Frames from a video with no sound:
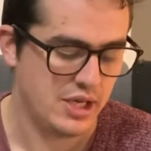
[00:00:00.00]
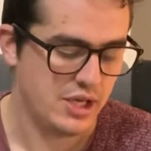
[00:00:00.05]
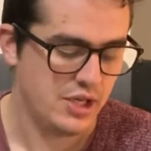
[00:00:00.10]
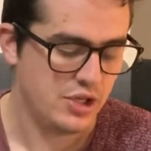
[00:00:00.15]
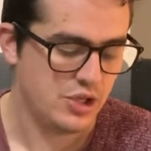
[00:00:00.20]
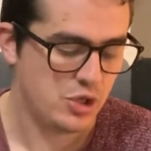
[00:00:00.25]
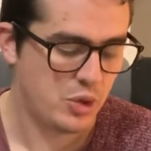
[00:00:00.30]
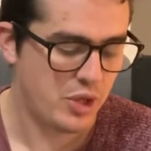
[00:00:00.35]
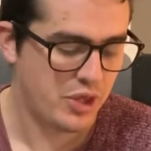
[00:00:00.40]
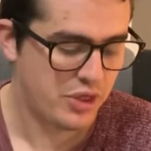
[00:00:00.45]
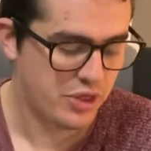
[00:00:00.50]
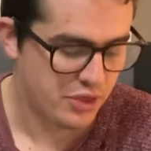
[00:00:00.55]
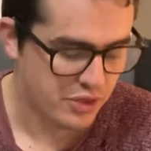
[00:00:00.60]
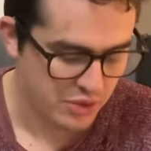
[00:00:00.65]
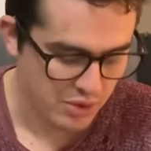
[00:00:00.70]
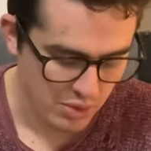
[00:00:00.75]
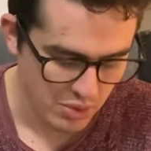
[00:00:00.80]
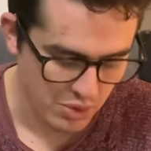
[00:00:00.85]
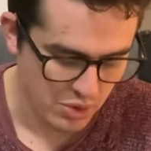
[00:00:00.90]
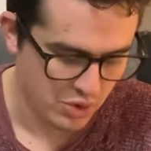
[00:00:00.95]
So I
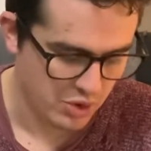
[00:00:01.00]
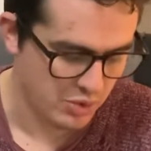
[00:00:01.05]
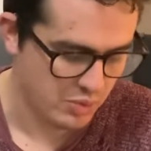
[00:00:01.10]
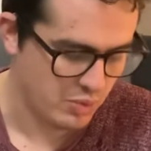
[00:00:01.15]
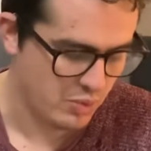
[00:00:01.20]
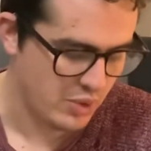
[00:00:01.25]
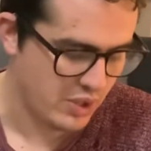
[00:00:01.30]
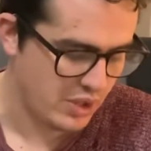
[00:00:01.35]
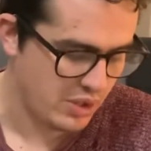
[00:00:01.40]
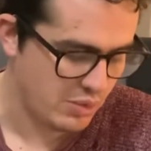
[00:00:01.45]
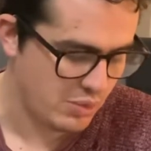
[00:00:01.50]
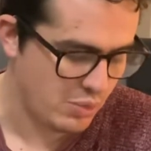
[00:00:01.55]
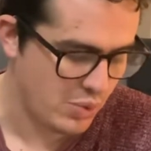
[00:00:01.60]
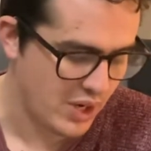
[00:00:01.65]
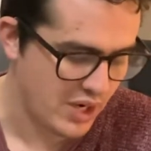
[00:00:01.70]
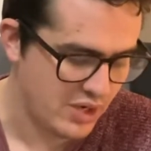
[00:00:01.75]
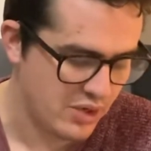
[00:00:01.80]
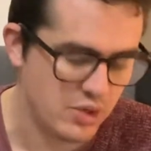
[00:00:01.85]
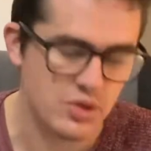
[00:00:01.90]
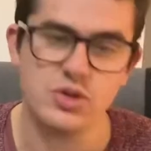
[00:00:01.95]
thought, well,
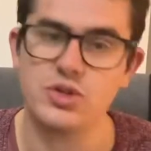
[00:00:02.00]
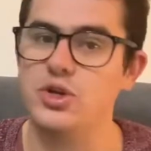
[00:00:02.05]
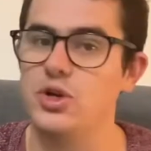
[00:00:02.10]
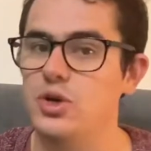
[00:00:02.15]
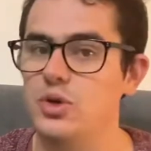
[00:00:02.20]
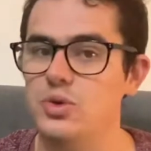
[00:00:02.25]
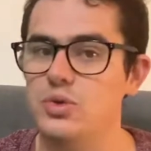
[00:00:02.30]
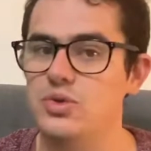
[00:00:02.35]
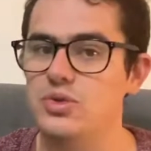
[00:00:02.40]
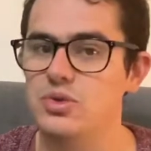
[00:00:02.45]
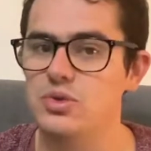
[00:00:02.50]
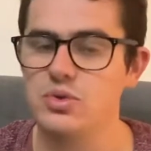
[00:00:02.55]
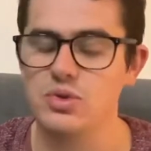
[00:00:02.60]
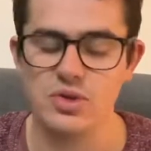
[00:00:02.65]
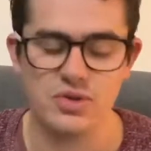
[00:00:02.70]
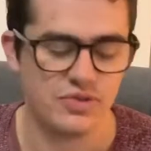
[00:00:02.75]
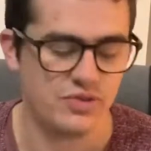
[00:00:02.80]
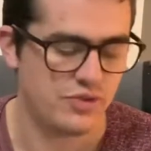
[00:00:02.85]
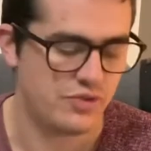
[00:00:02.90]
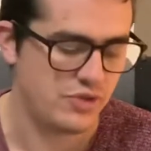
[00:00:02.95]
why not go to
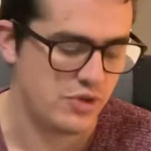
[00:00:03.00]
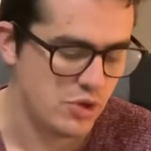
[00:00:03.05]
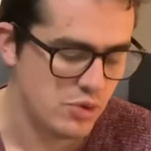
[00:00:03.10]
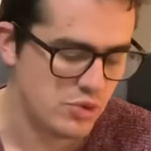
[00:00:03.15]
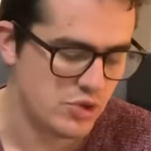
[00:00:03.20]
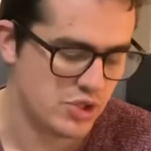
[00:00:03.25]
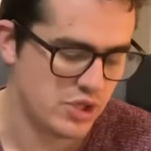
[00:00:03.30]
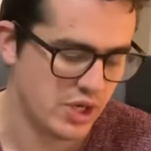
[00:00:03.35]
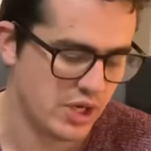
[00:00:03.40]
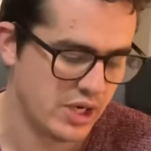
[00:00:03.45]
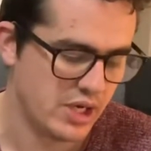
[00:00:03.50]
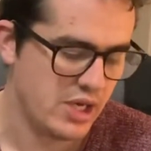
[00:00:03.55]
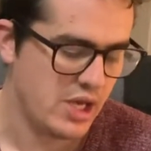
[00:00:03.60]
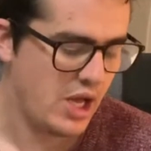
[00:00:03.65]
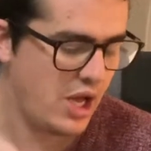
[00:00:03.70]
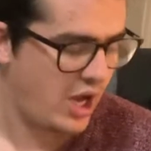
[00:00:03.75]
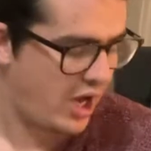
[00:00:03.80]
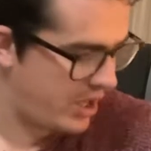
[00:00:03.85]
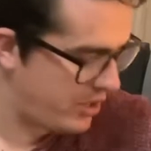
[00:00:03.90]
the future? I